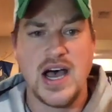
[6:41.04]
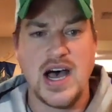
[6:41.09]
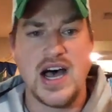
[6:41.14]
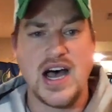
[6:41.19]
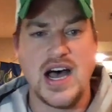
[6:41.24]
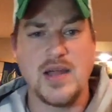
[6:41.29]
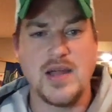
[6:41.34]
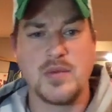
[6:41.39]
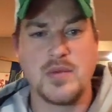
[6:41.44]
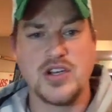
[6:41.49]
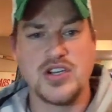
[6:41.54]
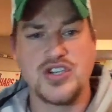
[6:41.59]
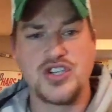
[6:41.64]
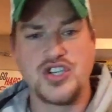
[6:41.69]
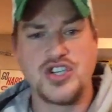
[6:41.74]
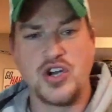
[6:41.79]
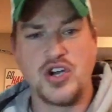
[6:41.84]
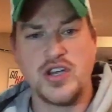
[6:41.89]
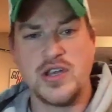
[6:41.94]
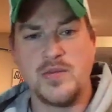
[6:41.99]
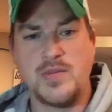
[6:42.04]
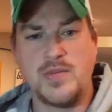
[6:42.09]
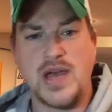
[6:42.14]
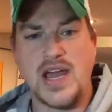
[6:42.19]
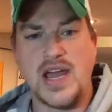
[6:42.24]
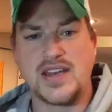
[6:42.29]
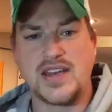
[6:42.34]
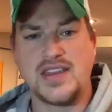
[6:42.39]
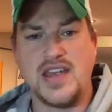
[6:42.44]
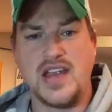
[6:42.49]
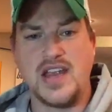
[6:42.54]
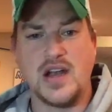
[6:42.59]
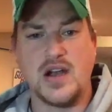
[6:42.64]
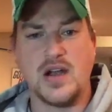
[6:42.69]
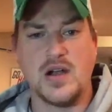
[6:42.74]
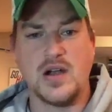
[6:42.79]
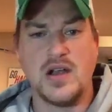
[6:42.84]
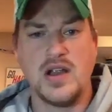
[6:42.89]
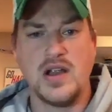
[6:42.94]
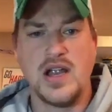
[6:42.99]
I'm going to show you back
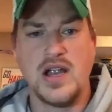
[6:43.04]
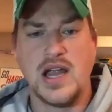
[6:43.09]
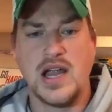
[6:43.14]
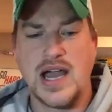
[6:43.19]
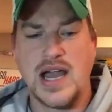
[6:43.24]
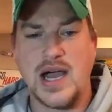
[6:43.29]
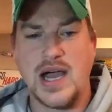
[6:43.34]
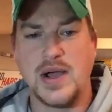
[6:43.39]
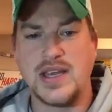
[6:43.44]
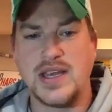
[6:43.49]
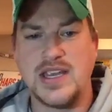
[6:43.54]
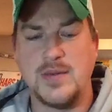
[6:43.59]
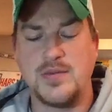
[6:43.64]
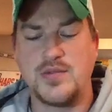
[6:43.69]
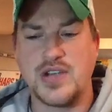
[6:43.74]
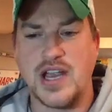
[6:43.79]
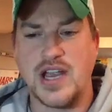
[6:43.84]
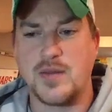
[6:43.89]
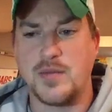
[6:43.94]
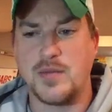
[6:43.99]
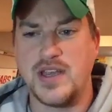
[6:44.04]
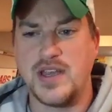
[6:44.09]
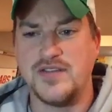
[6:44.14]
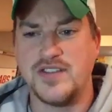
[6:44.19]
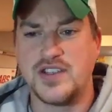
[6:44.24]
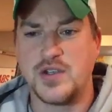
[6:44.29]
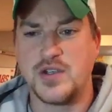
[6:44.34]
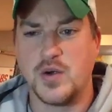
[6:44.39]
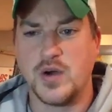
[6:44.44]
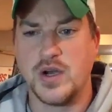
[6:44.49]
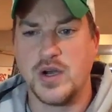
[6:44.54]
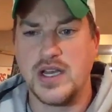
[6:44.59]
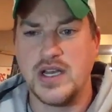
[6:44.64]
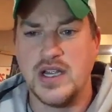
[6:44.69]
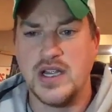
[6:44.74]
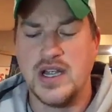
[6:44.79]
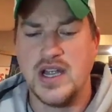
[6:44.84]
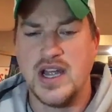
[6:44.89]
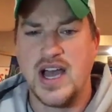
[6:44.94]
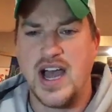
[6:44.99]
there how I keep track of my inventory.
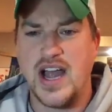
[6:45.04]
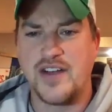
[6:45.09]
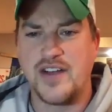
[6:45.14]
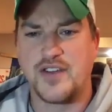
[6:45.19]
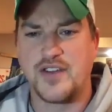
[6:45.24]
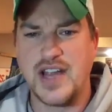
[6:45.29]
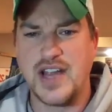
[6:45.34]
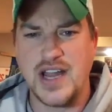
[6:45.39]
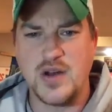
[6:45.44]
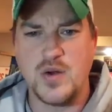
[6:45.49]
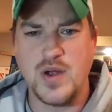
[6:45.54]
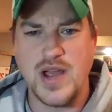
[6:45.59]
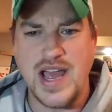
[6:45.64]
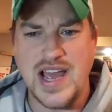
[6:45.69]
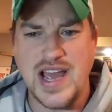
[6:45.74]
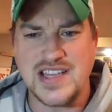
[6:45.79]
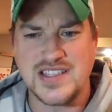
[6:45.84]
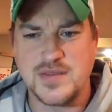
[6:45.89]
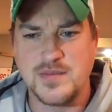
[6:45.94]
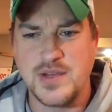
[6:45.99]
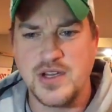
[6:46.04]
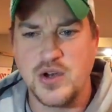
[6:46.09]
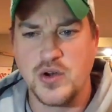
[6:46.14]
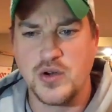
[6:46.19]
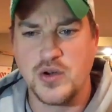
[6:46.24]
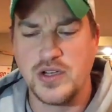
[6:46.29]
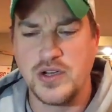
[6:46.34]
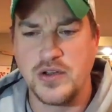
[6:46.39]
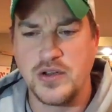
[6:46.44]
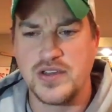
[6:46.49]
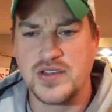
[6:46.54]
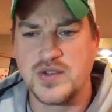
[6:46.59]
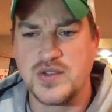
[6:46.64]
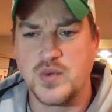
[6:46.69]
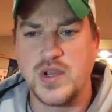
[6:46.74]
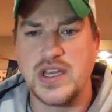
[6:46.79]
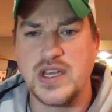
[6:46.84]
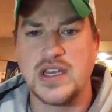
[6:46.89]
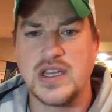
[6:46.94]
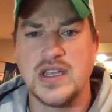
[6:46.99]
I forgot who asked me earlier this
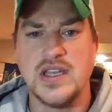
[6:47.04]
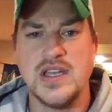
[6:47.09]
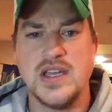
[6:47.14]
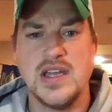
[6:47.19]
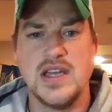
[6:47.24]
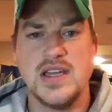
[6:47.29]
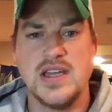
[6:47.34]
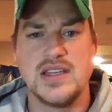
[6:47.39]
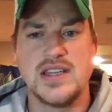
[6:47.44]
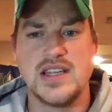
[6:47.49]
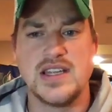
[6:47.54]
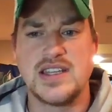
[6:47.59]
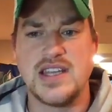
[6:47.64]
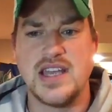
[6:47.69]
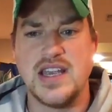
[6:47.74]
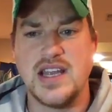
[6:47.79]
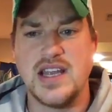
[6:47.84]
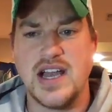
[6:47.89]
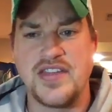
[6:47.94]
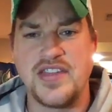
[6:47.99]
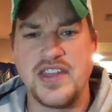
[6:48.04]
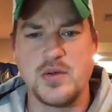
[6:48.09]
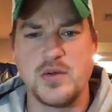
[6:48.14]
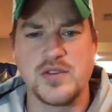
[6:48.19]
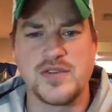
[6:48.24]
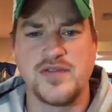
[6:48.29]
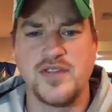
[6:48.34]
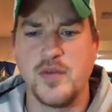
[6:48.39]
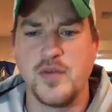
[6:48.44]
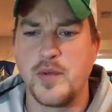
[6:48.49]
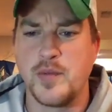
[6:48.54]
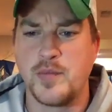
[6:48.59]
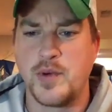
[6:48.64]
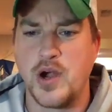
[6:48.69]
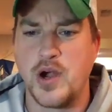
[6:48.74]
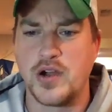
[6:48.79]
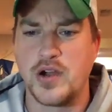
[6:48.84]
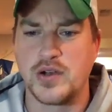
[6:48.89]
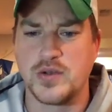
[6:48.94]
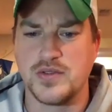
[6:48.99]
week that they, I think it was Flippin'
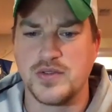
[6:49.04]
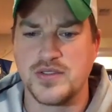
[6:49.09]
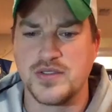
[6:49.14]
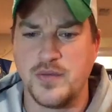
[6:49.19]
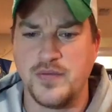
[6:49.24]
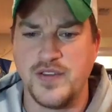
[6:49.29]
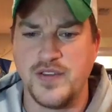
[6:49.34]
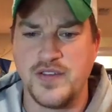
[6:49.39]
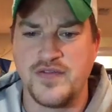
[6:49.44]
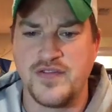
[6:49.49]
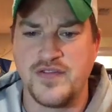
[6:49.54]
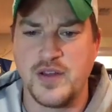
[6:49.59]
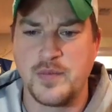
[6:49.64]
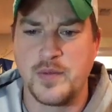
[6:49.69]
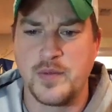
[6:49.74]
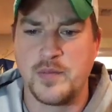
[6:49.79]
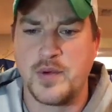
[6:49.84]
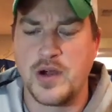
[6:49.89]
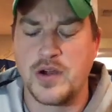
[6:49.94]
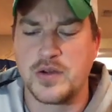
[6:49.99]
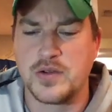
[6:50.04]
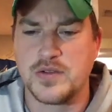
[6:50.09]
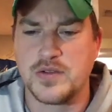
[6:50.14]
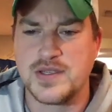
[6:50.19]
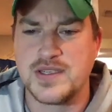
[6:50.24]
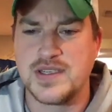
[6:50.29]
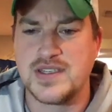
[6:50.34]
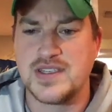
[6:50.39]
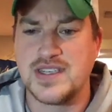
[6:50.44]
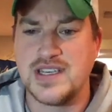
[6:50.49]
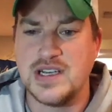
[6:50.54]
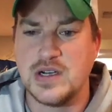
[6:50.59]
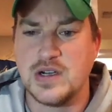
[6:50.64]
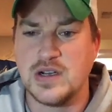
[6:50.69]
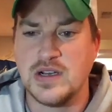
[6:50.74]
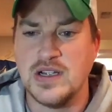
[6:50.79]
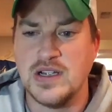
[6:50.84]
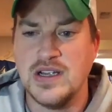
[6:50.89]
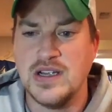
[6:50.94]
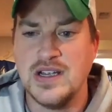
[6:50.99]
Particles. Hopefully Flippin' Particles is
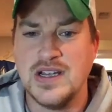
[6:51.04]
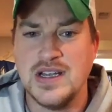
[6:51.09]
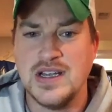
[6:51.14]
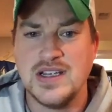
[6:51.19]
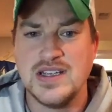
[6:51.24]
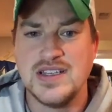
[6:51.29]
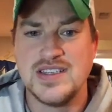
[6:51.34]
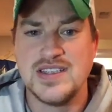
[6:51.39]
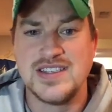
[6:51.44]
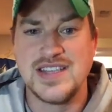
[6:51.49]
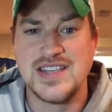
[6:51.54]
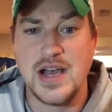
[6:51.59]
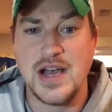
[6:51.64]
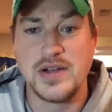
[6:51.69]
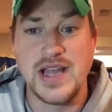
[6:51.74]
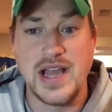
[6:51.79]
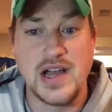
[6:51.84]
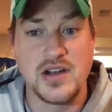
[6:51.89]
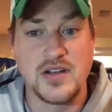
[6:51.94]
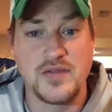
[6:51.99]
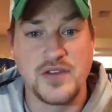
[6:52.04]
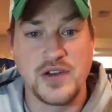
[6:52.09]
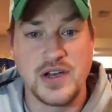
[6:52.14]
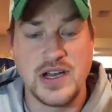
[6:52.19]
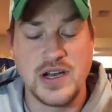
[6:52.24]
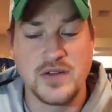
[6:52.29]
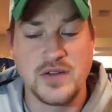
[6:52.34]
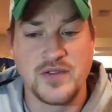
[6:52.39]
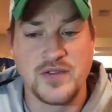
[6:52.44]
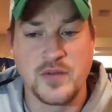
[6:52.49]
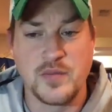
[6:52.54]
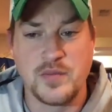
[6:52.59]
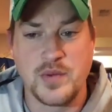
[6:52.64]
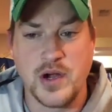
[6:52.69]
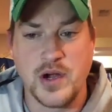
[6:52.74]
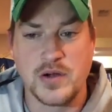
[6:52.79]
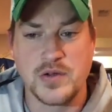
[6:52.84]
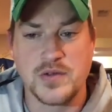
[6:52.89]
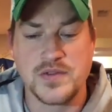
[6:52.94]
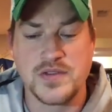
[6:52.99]
here. Sound out if you're here, Flippin'
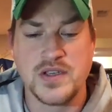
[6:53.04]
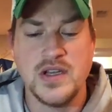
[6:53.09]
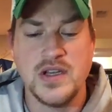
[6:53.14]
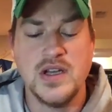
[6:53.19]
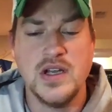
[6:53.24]
Particles.